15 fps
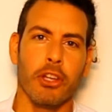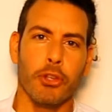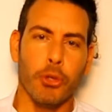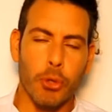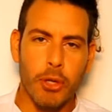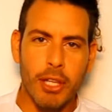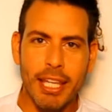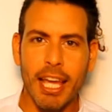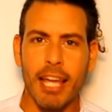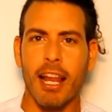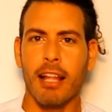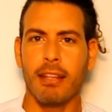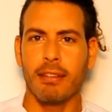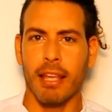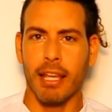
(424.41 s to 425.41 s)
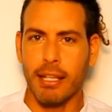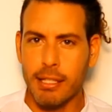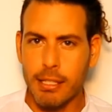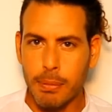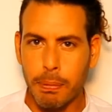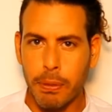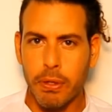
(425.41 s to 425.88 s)
you cannot
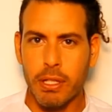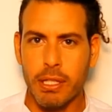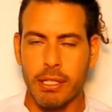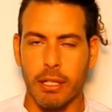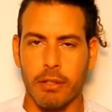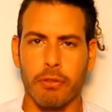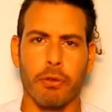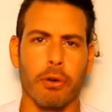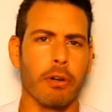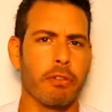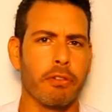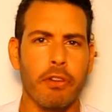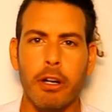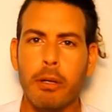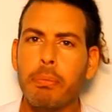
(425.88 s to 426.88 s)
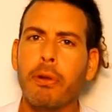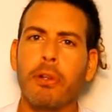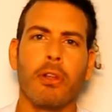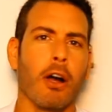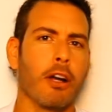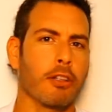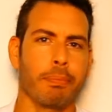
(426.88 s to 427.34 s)
experience it for a very
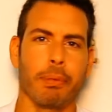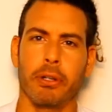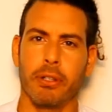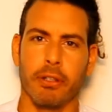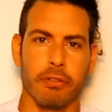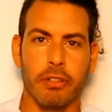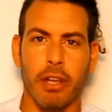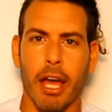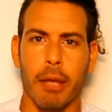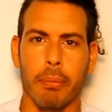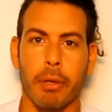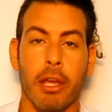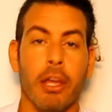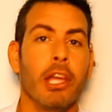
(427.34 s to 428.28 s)
prolonged period of time.